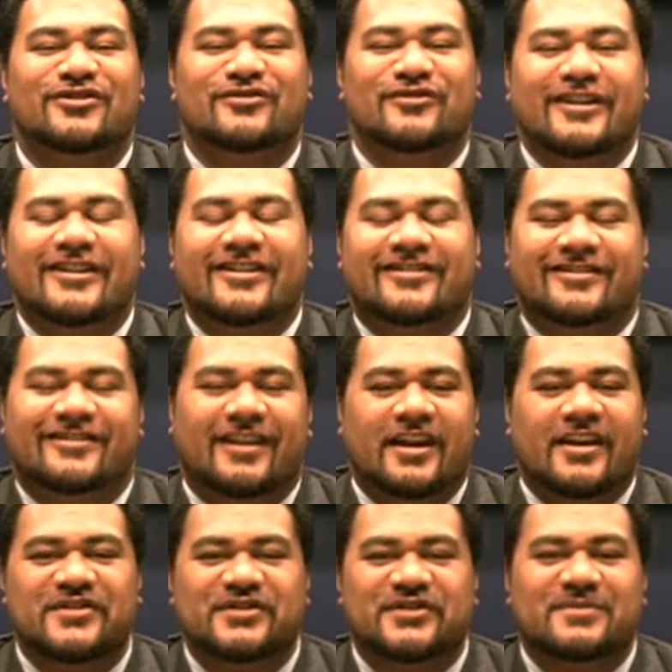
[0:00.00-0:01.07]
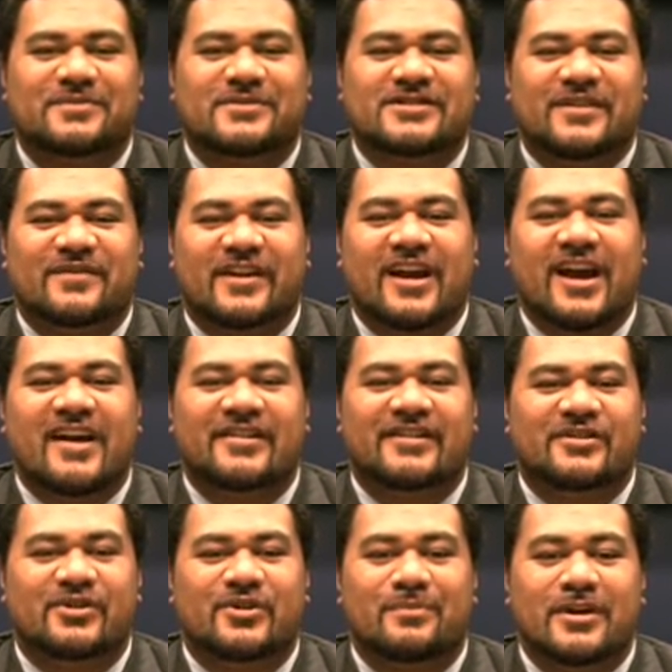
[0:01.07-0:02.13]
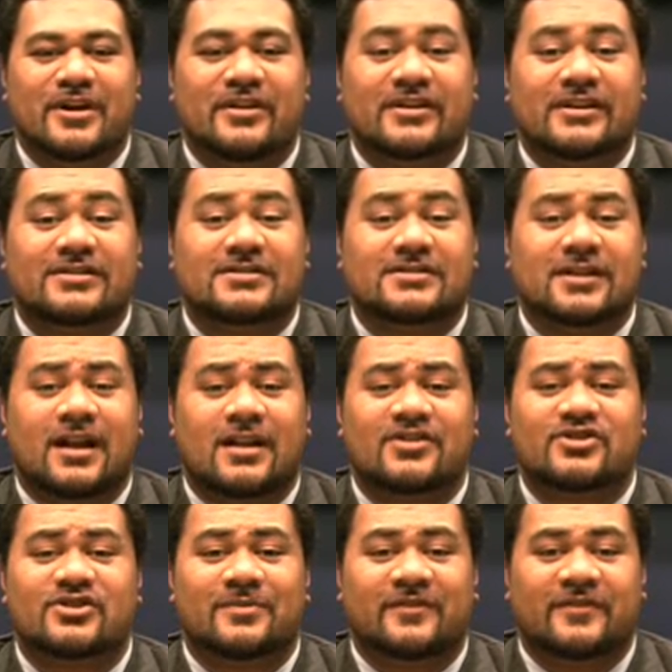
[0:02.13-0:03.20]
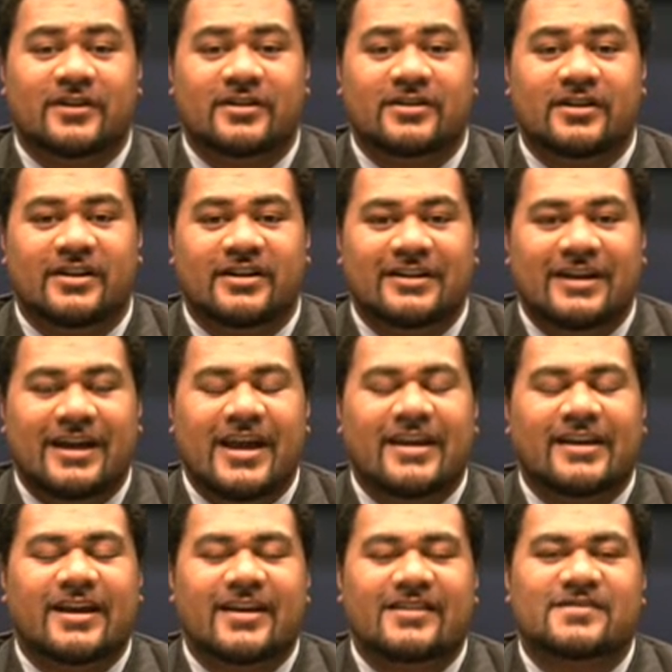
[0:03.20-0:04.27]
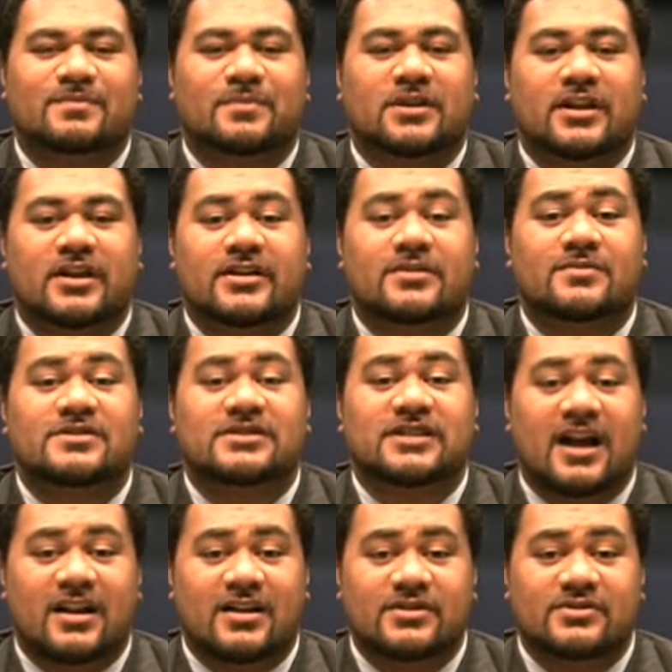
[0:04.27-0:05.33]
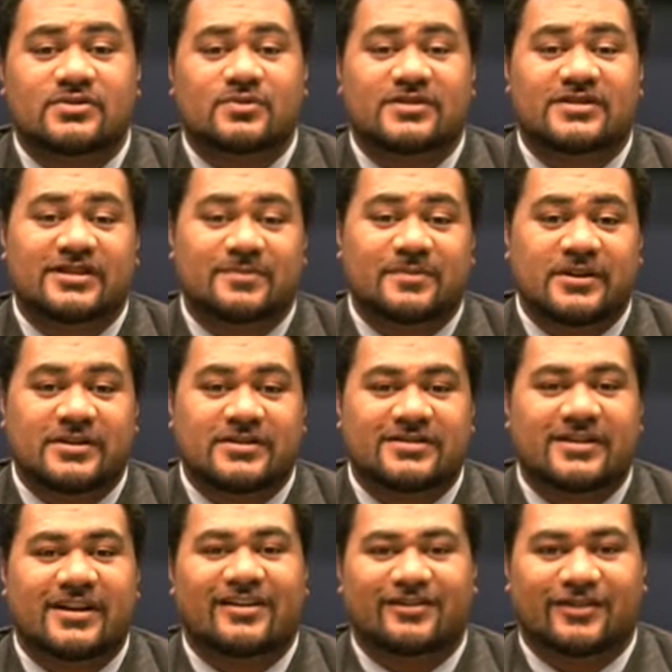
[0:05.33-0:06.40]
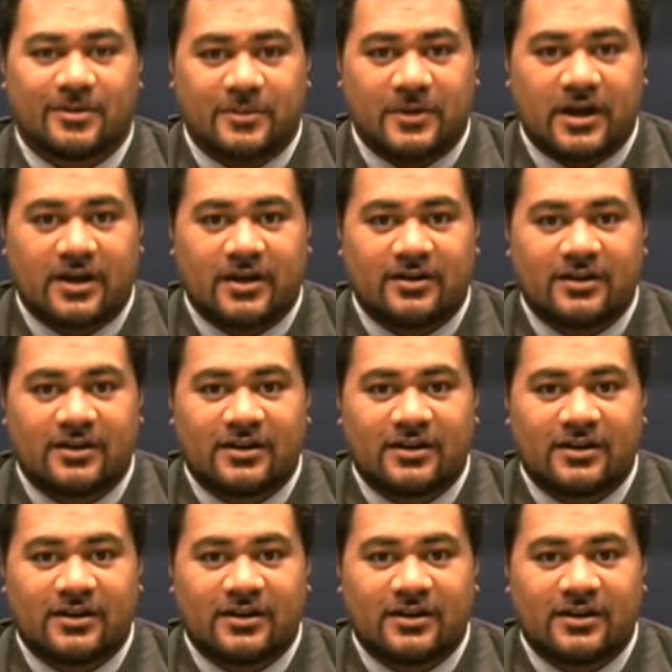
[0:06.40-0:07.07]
Greetings, Asian and Pacific Islander American Scholarship Fund and Gates Millennium Scholars, recipients, and alumni.